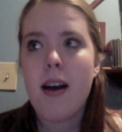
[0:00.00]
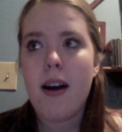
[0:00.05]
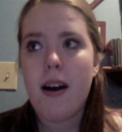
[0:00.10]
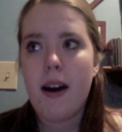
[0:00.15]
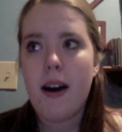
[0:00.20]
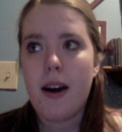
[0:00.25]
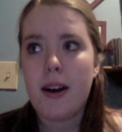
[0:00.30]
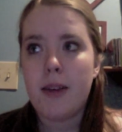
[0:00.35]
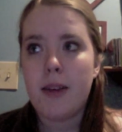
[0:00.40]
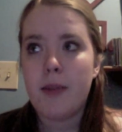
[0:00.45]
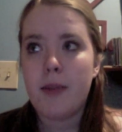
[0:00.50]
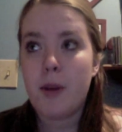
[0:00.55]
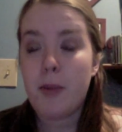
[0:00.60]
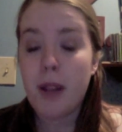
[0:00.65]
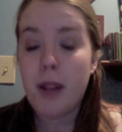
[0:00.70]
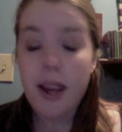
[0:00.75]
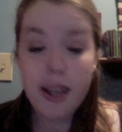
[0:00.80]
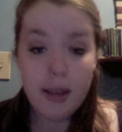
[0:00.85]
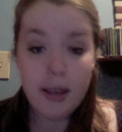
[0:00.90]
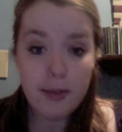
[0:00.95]

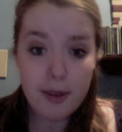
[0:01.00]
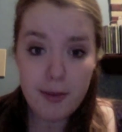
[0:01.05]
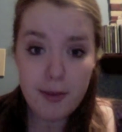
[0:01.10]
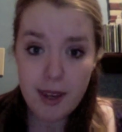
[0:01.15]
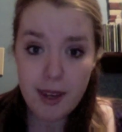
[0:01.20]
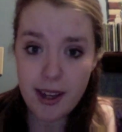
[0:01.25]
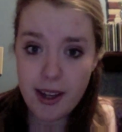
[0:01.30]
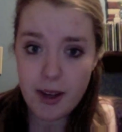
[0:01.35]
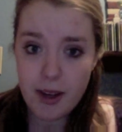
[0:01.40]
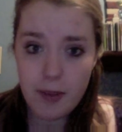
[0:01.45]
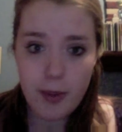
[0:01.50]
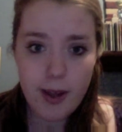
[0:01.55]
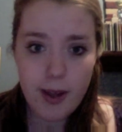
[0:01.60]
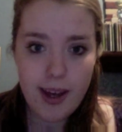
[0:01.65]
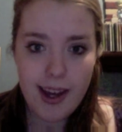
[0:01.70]
applying my makeup,